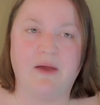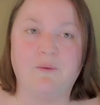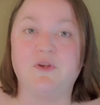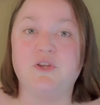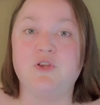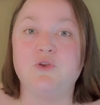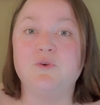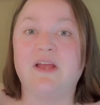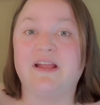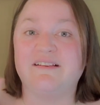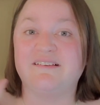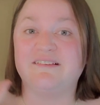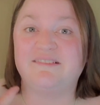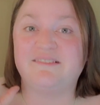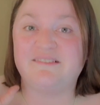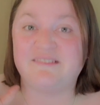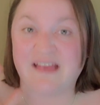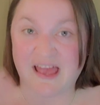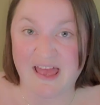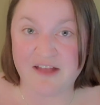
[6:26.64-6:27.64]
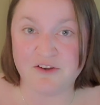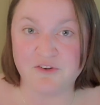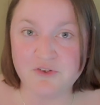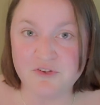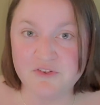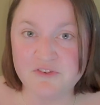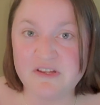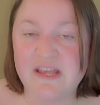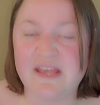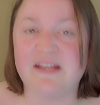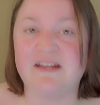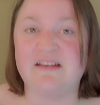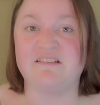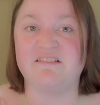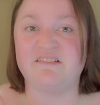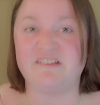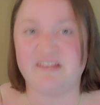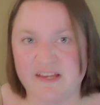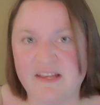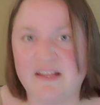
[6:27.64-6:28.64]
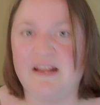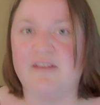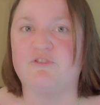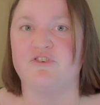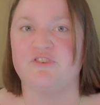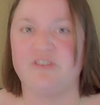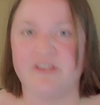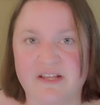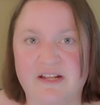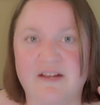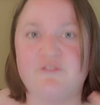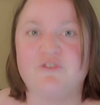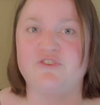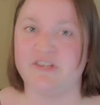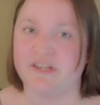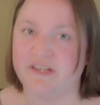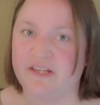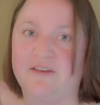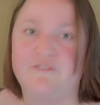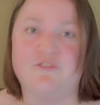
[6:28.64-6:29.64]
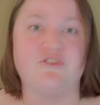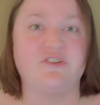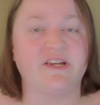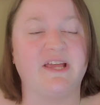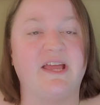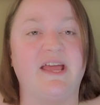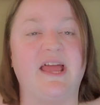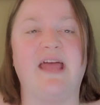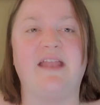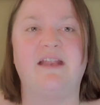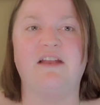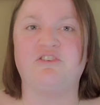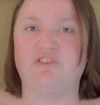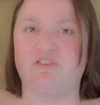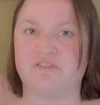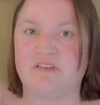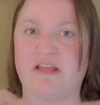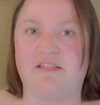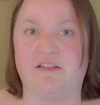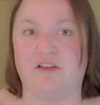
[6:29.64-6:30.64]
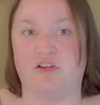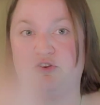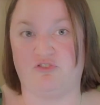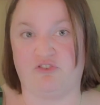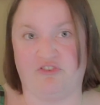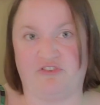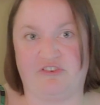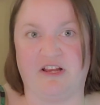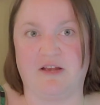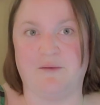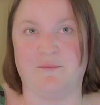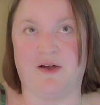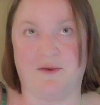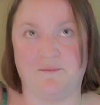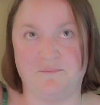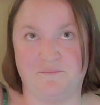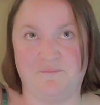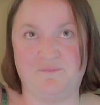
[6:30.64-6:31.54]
when you get saddled, it is ticket after ticket after ticket after ticket, and you just stick them up